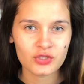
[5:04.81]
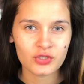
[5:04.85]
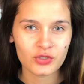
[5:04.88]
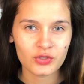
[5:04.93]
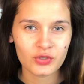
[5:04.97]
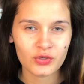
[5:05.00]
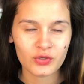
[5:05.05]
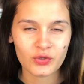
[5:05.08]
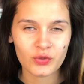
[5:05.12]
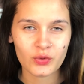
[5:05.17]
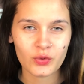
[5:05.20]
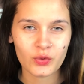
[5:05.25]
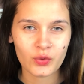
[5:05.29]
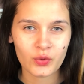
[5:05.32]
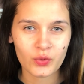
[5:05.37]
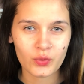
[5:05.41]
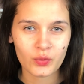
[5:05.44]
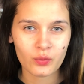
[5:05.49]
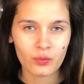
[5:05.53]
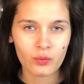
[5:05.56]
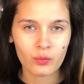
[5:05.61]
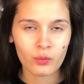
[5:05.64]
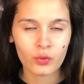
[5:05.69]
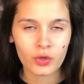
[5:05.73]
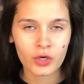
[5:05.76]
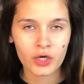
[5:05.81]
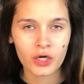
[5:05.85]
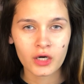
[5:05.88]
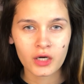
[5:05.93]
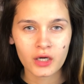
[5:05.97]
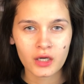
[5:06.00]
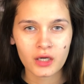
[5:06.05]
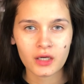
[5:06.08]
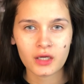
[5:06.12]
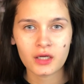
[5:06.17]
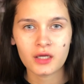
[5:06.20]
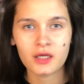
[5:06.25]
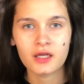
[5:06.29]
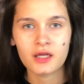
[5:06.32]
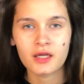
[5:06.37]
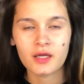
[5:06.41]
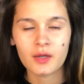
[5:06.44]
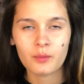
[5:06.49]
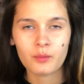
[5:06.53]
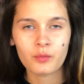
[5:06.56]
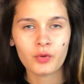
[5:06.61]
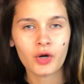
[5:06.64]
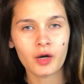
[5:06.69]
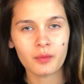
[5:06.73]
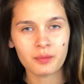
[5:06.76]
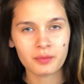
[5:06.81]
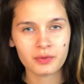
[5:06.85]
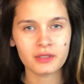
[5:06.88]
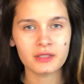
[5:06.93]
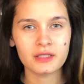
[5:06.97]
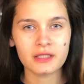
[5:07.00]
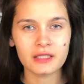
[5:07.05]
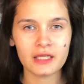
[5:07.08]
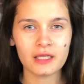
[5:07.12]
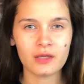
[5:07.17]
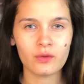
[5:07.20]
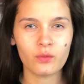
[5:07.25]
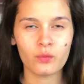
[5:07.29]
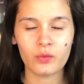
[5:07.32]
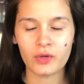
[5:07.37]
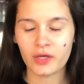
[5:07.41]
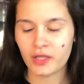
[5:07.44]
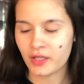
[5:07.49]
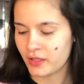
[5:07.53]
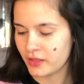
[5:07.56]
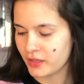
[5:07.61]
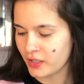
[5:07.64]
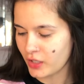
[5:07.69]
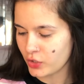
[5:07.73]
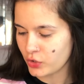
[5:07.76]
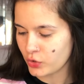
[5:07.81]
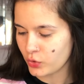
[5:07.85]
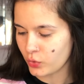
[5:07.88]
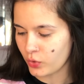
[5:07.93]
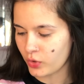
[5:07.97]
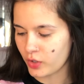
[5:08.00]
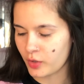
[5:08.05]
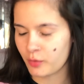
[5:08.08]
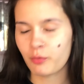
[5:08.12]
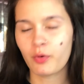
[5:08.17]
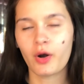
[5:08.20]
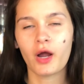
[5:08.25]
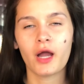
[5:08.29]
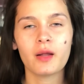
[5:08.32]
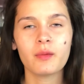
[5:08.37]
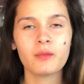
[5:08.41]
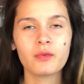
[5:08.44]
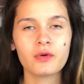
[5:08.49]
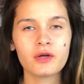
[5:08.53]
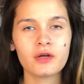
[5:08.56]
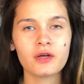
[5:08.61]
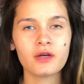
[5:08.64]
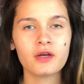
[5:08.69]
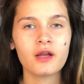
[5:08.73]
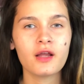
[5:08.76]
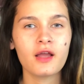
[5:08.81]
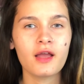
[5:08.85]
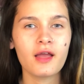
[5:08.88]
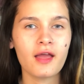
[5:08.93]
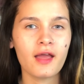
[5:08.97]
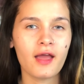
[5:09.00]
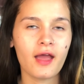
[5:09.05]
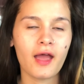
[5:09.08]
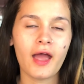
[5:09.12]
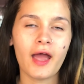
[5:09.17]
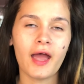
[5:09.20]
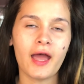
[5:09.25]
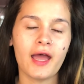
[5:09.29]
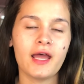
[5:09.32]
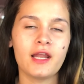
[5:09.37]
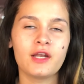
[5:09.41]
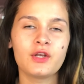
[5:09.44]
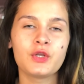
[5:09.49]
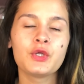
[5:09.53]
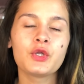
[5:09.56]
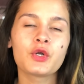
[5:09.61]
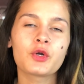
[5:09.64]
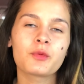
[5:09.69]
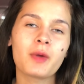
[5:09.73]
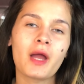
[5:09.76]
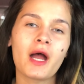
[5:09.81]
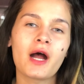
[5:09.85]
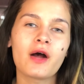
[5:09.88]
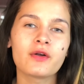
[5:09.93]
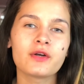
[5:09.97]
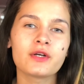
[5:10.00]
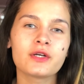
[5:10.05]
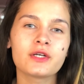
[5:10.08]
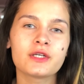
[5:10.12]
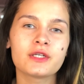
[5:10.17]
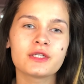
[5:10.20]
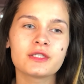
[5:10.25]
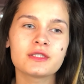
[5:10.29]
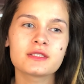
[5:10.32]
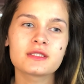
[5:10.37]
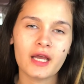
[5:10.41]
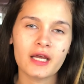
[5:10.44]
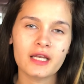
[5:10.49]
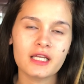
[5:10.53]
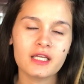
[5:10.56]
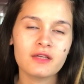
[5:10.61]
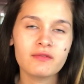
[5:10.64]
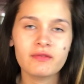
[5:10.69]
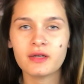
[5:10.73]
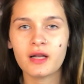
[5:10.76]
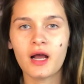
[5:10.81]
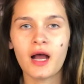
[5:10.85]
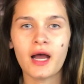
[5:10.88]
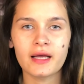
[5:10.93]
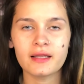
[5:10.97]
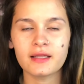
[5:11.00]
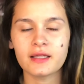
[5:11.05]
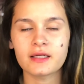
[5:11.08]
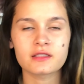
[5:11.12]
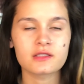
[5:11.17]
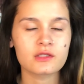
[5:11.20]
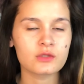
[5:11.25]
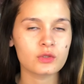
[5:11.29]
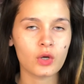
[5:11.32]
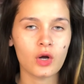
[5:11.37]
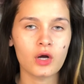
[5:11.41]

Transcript: to work properly with your primer and your powders and even highlights and